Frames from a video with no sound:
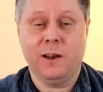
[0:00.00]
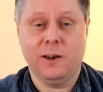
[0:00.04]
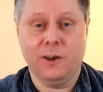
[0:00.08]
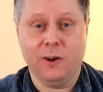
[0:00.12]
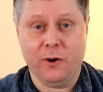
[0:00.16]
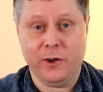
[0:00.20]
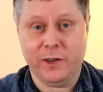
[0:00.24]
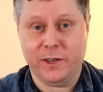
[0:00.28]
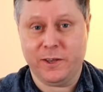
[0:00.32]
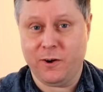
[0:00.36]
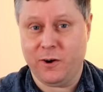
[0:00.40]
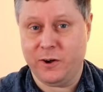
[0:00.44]

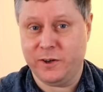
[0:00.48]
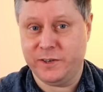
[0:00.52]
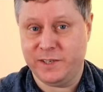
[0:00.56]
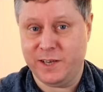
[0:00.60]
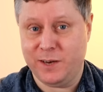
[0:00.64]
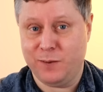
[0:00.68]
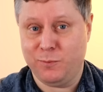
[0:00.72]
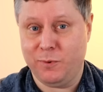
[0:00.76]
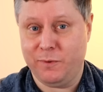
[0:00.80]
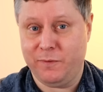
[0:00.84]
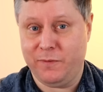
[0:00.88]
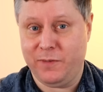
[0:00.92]
like I
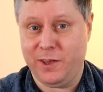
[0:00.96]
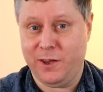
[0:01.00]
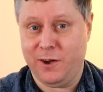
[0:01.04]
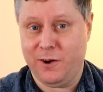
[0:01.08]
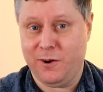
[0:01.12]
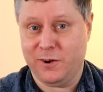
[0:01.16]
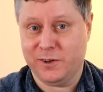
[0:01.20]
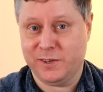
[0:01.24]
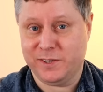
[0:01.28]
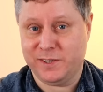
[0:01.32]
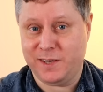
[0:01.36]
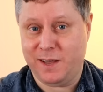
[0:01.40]
did with the
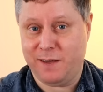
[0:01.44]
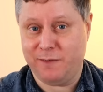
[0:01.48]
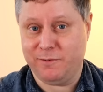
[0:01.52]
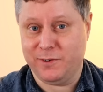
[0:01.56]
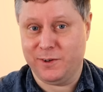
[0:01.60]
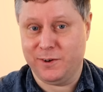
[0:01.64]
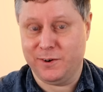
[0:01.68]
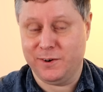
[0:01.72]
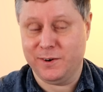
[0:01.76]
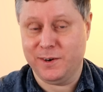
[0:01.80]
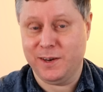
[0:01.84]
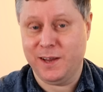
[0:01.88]

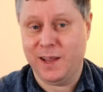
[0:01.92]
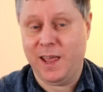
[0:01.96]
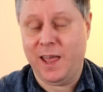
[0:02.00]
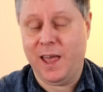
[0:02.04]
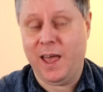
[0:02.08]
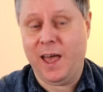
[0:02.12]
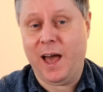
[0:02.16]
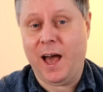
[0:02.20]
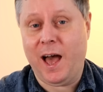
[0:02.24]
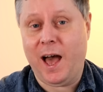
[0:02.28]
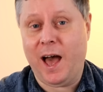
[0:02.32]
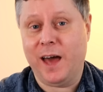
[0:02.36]
R7,
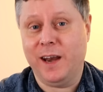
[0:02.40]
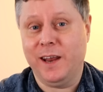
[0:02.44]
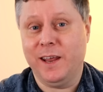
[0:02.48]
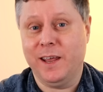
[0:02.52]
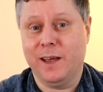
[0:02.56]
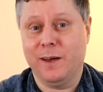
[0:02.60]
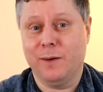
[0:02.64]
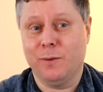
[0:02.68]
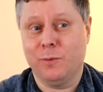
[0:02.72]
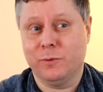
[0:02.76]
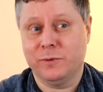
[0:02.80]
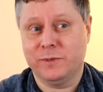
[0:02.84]
and
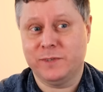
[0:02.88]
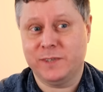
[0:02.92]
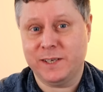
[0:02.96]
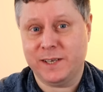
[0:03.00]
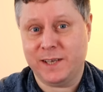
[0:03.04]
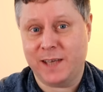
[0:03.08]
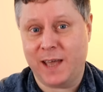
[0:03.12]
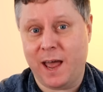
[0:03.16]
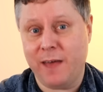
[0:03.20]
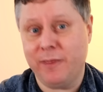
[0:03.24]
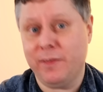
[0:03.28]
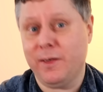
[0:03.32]
it
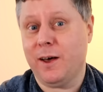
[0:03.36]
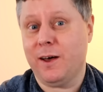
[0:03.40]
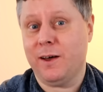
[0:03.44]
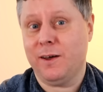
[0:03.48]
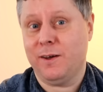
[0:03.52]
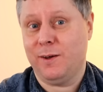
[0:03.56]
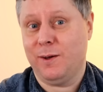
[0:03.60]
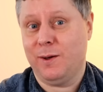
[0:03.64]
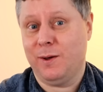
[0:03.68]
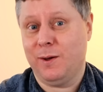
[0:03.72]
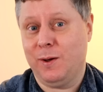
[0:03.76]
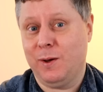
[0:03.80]
together
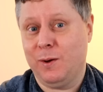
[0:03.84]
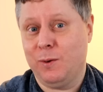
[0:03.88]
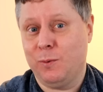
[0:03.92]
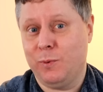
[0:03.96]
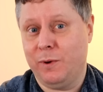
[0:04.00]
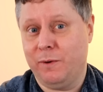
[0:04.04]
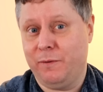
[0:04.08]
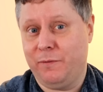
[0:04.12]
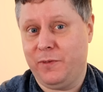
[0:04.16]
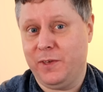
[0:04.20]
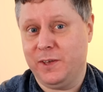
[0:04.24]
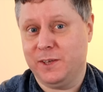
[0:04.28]

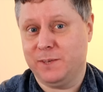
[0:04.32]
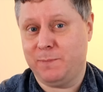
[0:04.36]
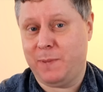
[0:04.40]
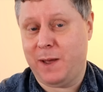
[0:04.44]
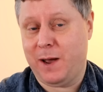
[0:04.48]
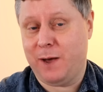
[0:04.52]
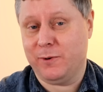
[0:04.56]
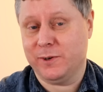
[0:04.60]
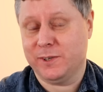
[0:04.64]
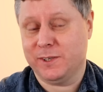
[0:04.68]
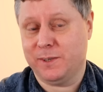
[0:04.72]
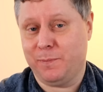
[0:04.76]
with this
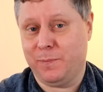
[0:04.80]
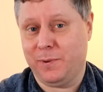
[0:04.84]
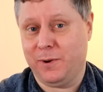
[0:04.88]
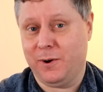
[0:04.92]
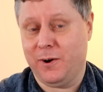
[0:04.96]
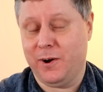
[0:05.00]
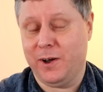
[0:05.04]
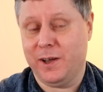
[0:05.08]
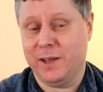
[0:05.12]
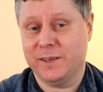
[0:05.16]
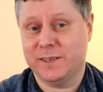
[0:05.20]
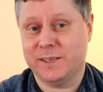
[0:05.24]
power
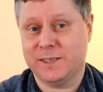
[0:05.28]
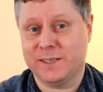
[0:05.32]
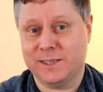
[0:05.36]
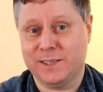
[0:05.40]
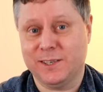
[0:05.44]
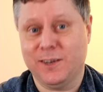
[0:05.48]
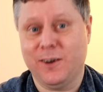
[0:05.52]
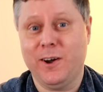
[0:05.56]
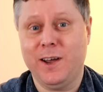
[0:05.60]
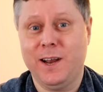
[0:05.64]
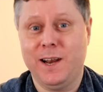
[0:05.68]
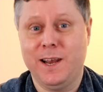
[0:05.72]
supply
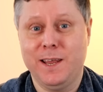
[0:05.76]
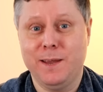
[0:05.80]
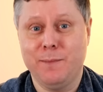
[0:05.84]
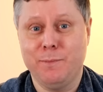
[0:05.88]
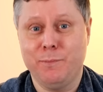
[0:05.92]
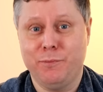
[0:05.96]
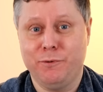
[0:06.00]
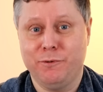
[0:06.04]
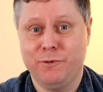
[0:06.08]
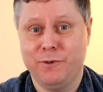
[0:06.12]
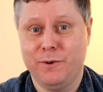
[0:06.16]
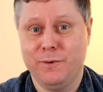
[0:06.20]
slightly
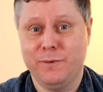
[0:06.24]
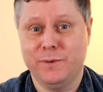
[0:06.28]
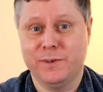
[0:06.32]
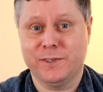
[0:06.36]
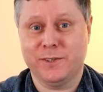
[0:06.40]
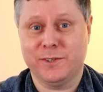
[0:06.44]
improves